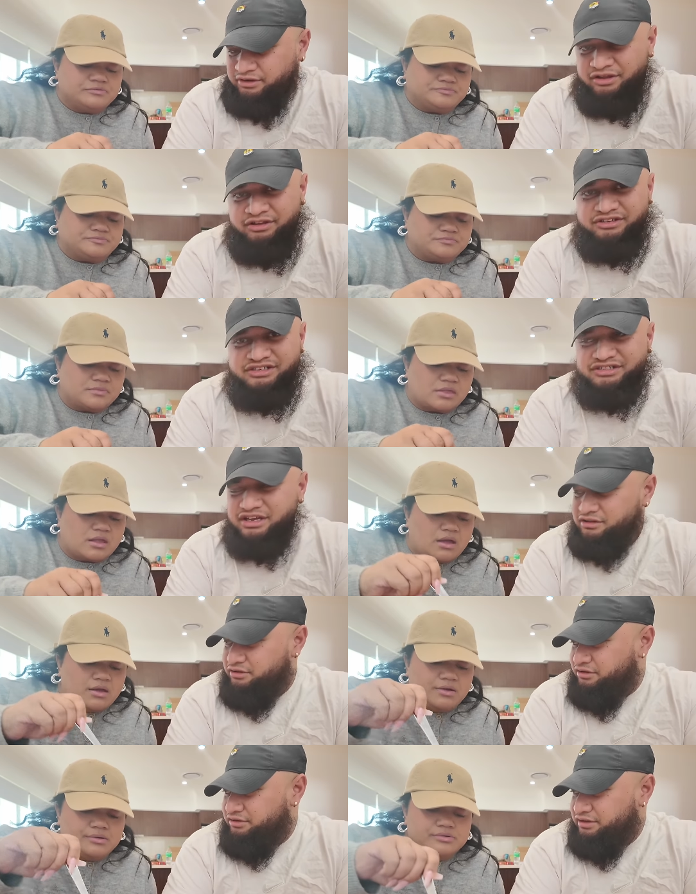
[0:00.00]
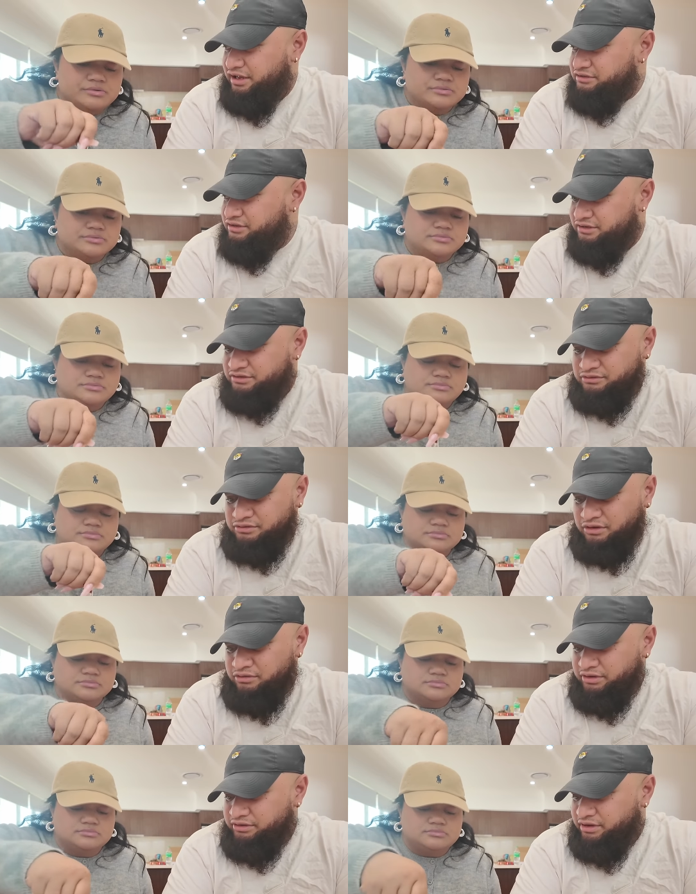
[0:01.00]
Speaker 1: can you just get lactose
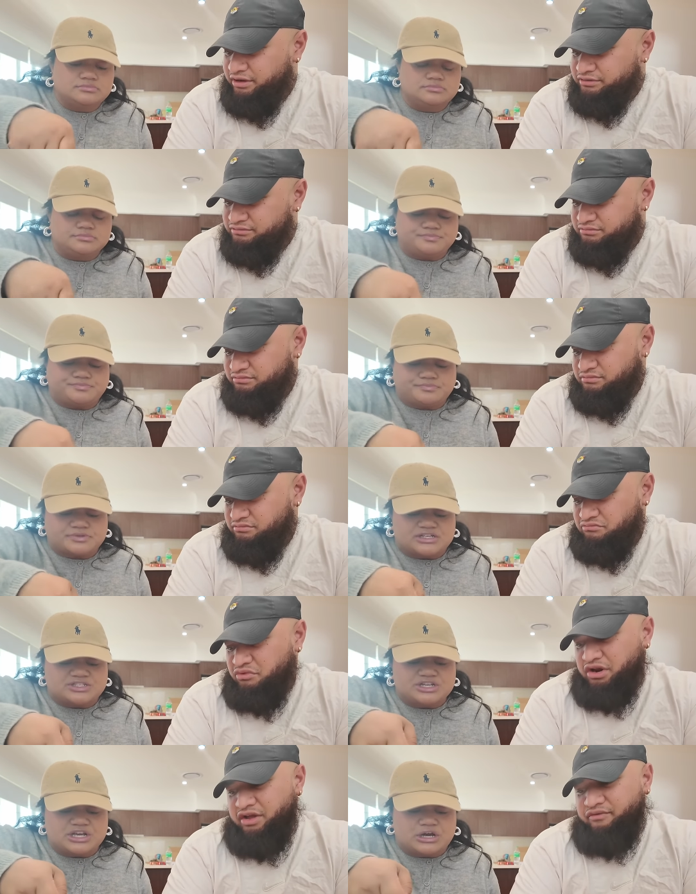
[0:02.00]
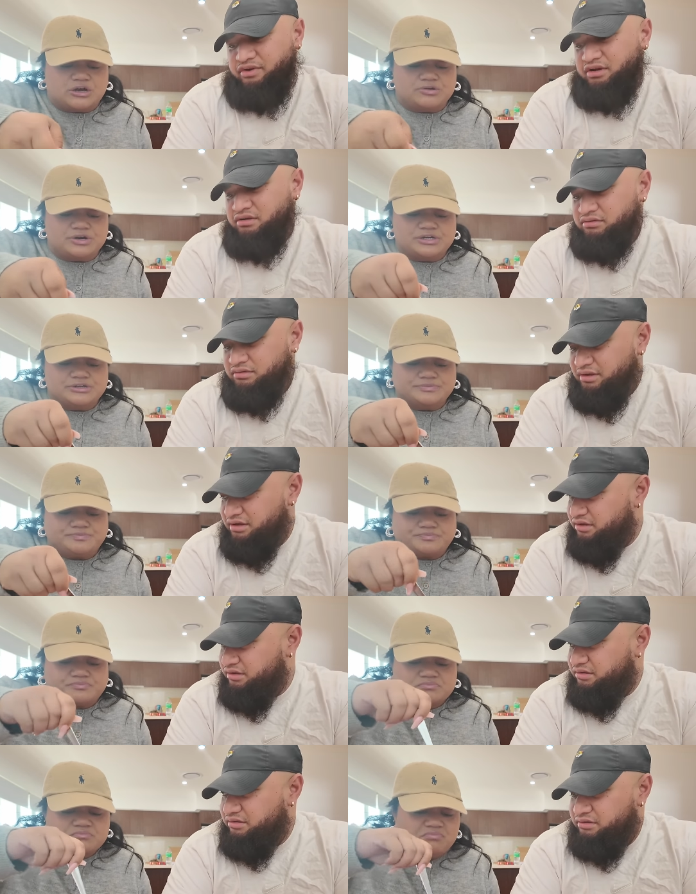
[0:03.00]
intolerant, like, As whenever?
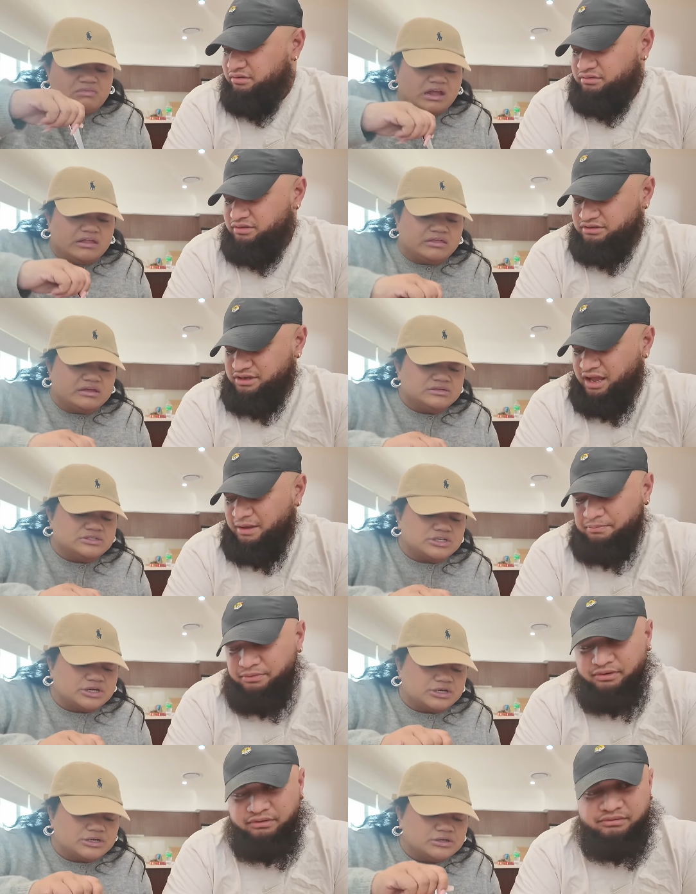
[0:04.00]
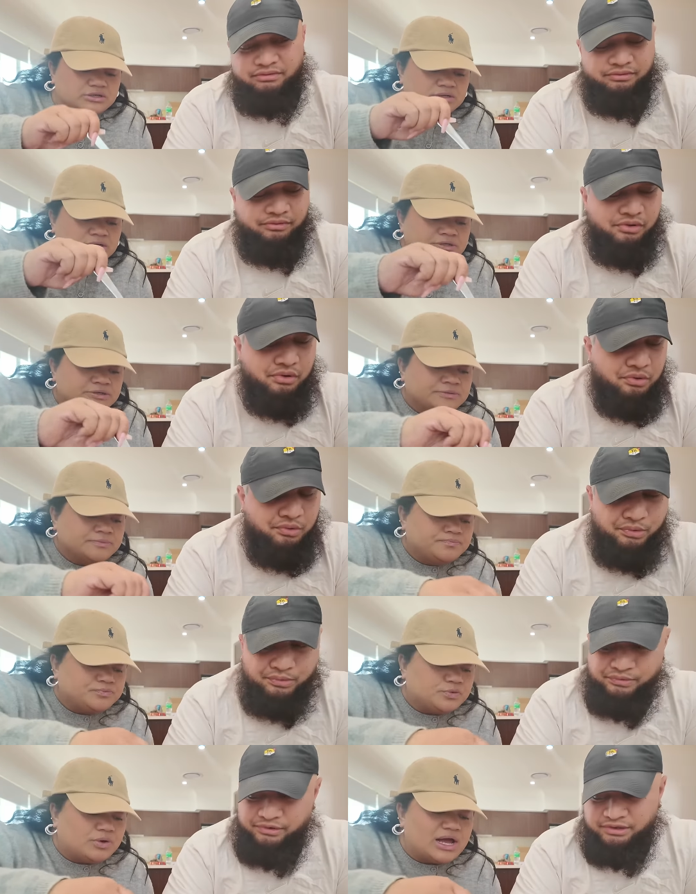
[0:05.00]
Yeah. Does that happen? So.
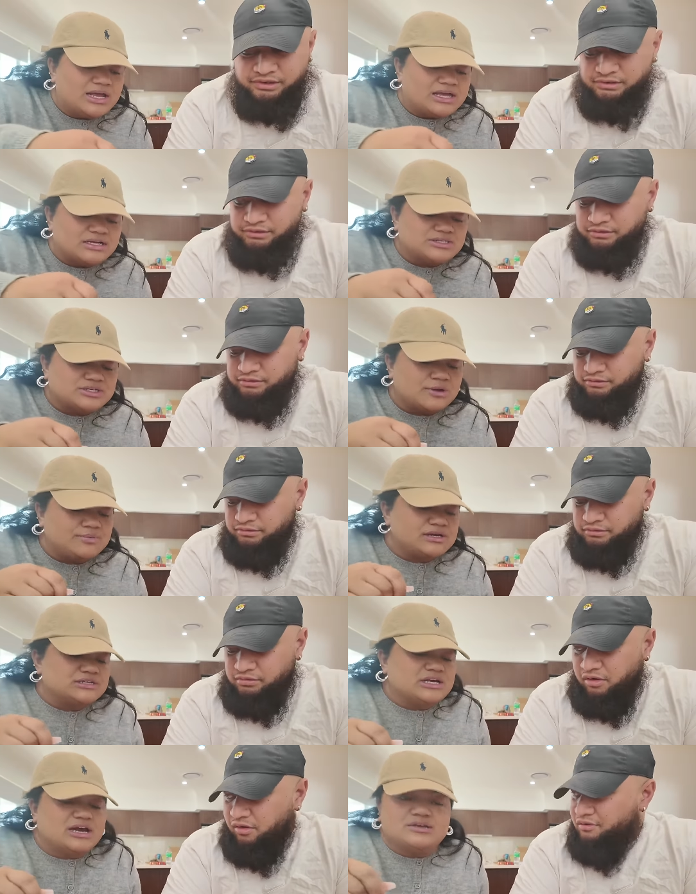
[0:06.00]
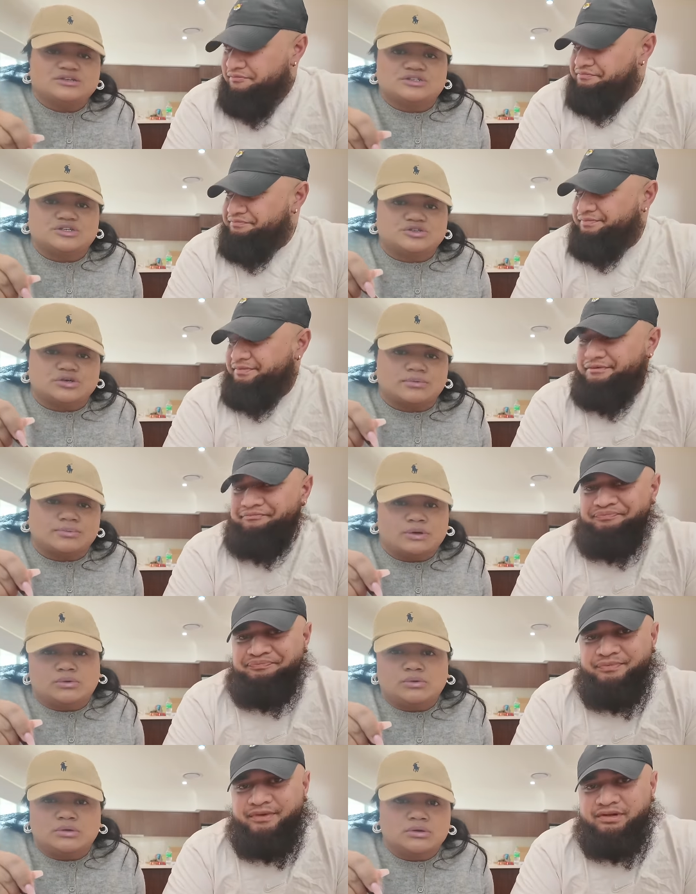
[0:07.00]
Speaker 2: Well, I guess so because I used to drink
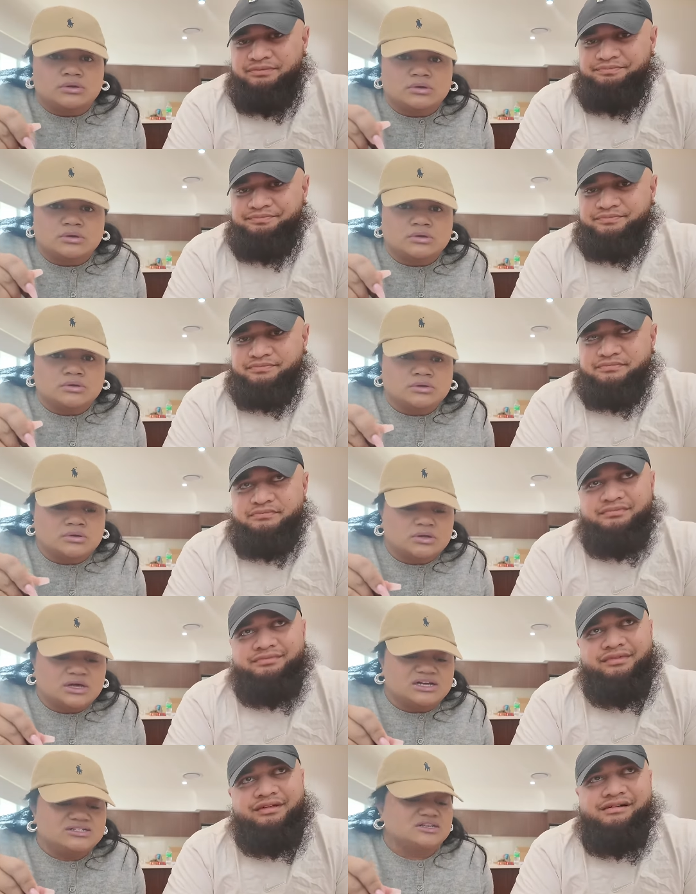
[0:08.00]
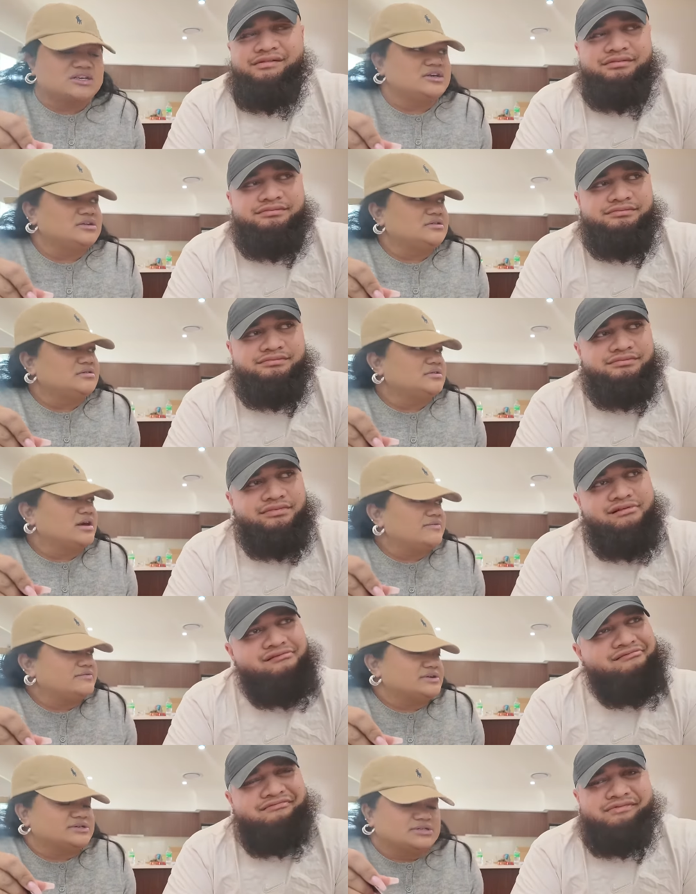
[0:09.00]
milk as a kid.
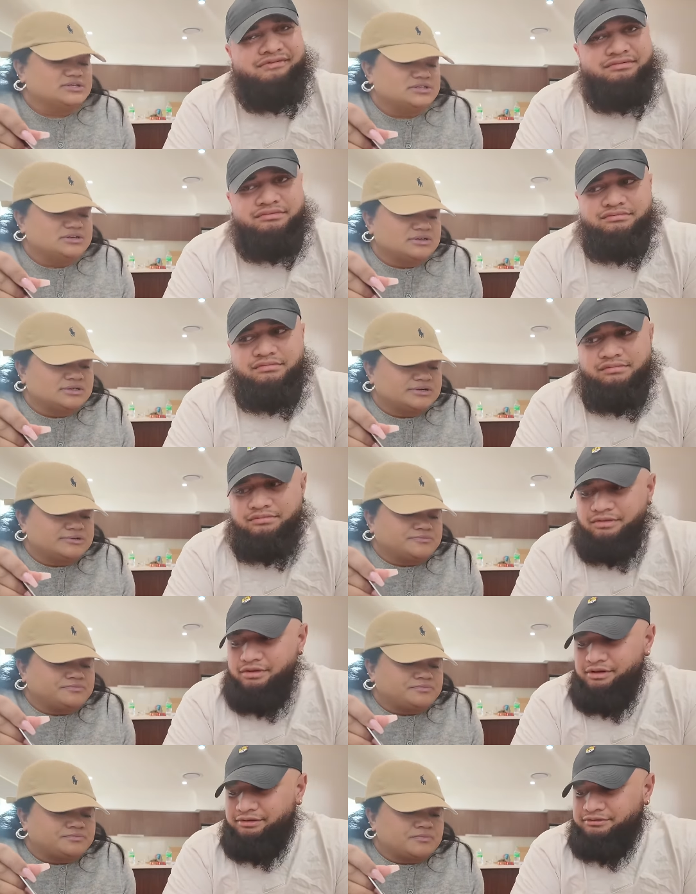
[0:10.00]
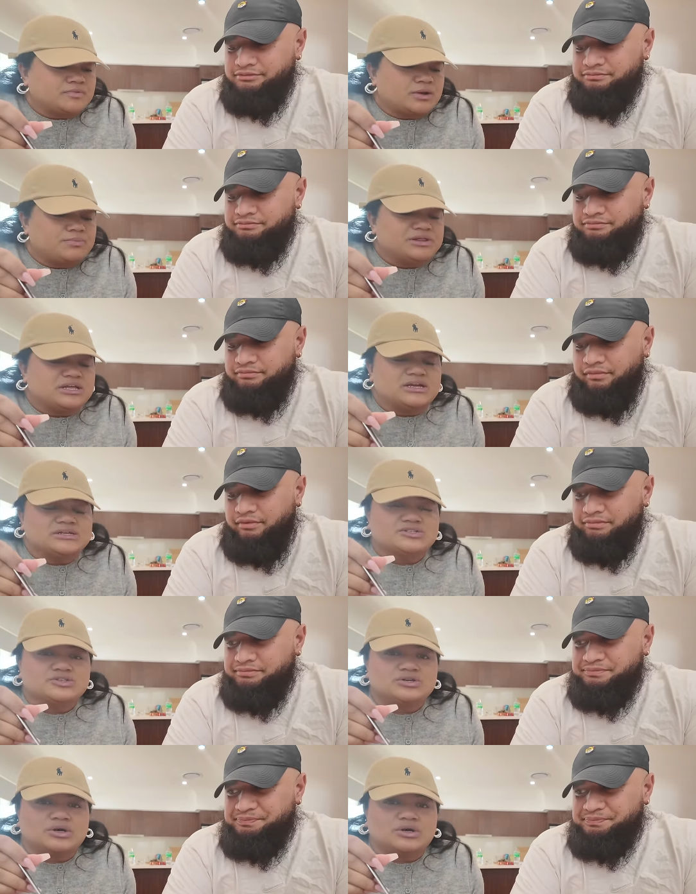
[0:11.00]
Everyone did. But then as you